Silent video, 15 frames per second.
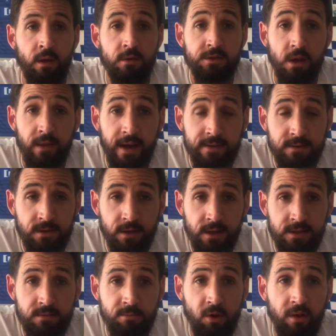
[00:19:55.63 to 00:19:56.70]
So that
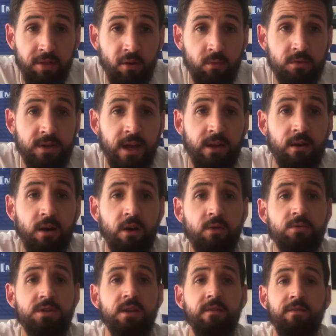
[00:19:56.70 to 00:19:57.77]
is my thoughts. That
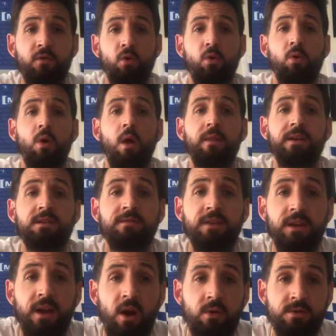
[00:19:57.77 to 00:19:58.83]
concludes it for this
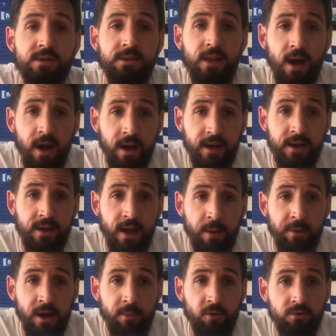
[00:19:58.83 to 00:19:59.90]
video today.
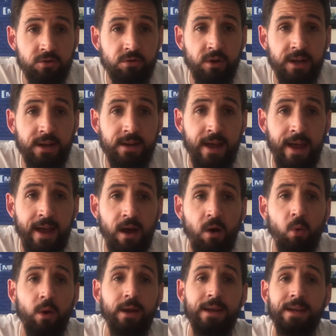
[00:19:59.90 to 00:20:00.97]
Coming up on the screen
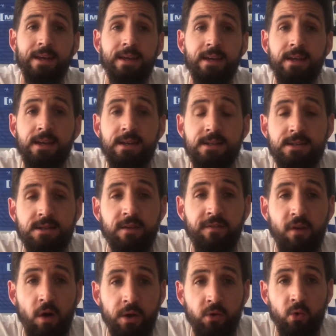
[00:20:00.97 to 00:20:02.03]
now is the
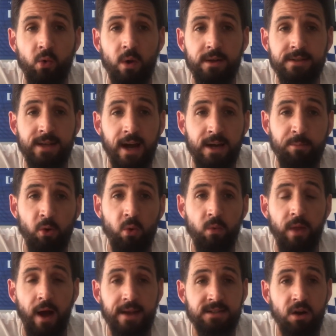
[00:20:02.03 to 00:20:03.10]
final
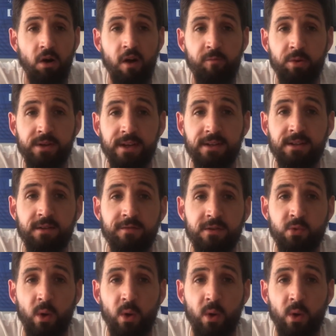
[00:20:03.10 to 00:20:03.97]
table as I predicted for